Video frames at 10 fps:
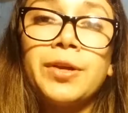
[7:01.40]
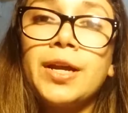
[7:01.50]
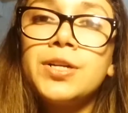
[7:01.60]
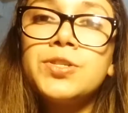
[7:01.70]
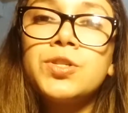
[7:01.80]

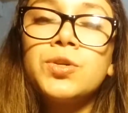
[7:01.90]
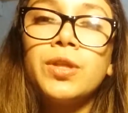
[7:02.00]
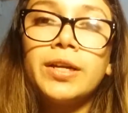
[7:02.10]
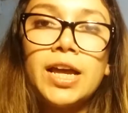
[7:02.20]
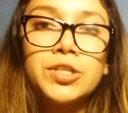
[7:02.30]
regards to
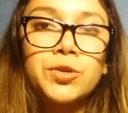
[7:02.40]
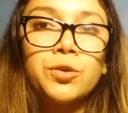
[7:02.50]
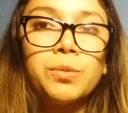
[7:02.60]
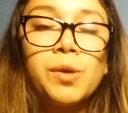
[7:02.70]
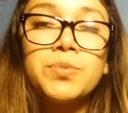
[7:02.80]
the
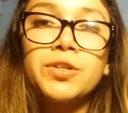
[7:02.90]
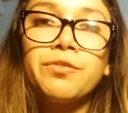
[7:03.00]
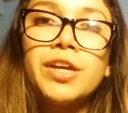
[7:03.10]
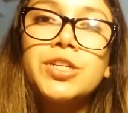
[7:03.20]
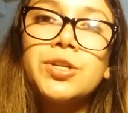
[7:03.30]
classroom
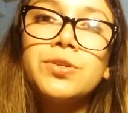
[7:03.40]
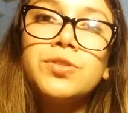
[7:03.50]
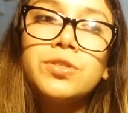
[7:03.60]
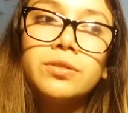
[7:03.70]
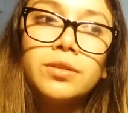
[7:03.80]

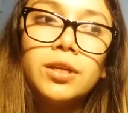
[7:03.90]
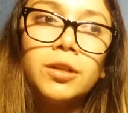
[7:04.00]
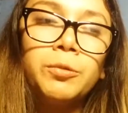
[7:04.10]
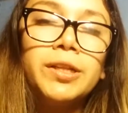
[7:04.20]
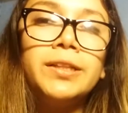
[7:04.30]
observations,
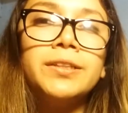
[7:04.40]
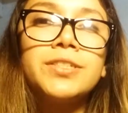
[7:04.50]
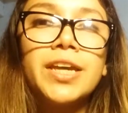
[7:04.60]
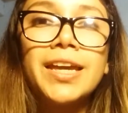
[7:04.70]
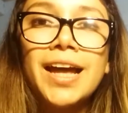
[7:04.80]
it will
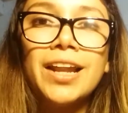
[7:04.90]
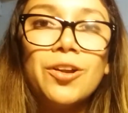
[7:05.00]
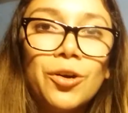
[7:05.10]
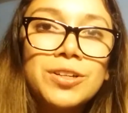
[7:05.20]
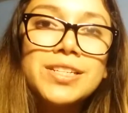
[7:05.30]
take a
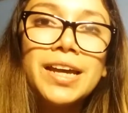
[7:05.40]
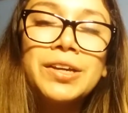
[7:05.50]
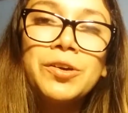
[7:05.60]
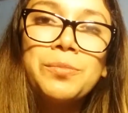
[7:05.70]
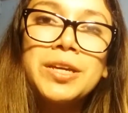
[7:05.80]
long
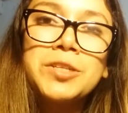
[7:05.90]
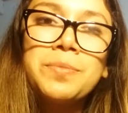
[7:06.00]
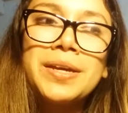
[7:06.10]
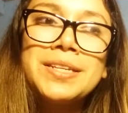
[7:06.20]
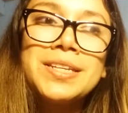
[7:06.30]
time
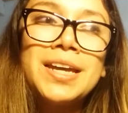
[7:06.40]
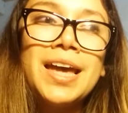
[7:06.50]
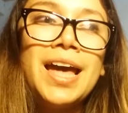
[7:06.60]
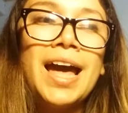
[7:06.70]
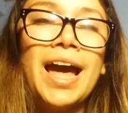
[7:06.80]
commitment,
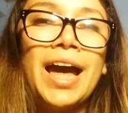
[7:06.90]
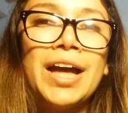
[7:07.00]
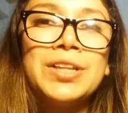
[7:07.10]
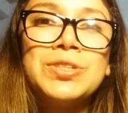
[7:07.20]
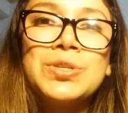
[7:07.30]

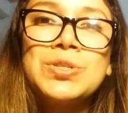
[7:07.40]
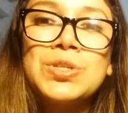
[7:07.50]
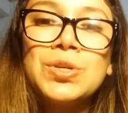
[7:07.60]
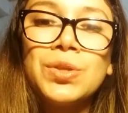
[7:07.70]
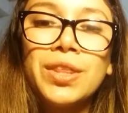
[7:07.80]
and due
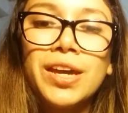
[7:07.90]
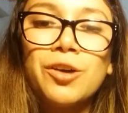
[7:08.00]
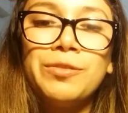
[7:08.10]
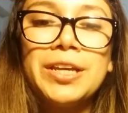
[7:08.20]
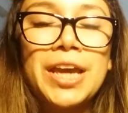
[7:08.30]
to the
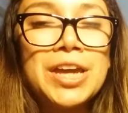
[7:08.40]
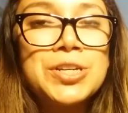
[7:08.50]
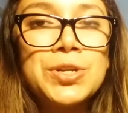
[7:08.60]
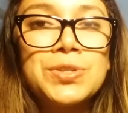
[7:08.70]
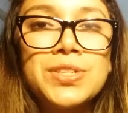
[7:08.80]

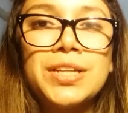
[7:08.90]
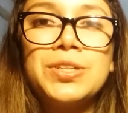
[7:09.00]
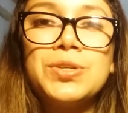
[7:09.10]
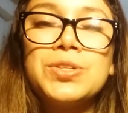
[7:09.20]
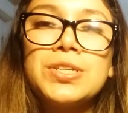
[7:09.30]
obligations and
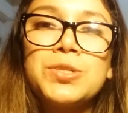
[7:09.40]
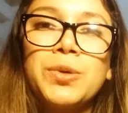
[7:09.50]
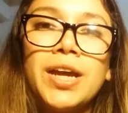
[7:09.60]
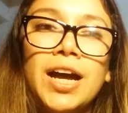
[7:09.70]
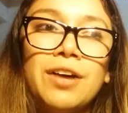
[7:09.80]
duties
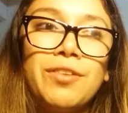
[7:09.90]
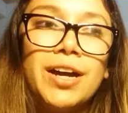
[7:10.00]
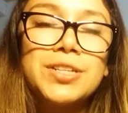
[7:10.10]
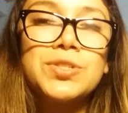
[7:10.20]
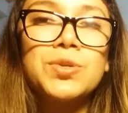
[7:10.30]
we have
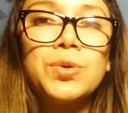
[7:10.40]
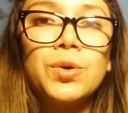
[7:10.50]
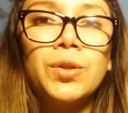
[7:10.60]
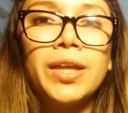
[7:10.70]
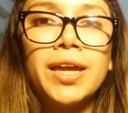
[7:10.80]
at
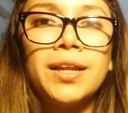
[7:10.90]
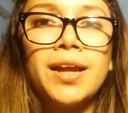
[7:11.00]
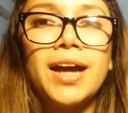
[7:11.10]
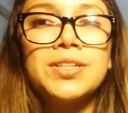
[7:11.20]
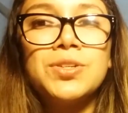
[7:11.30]
school and
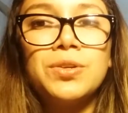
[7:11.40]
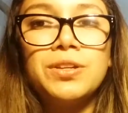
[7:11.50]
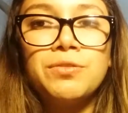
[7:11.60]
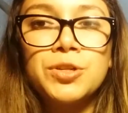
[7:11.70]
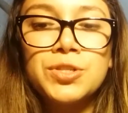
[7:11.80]
at
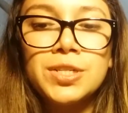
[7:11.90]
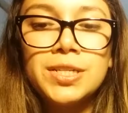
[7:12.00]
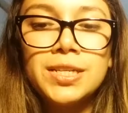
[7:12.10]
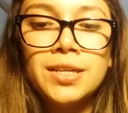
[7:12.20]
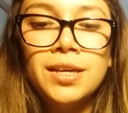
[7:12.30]

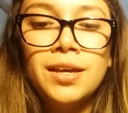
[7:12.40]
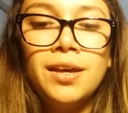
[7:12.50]
university,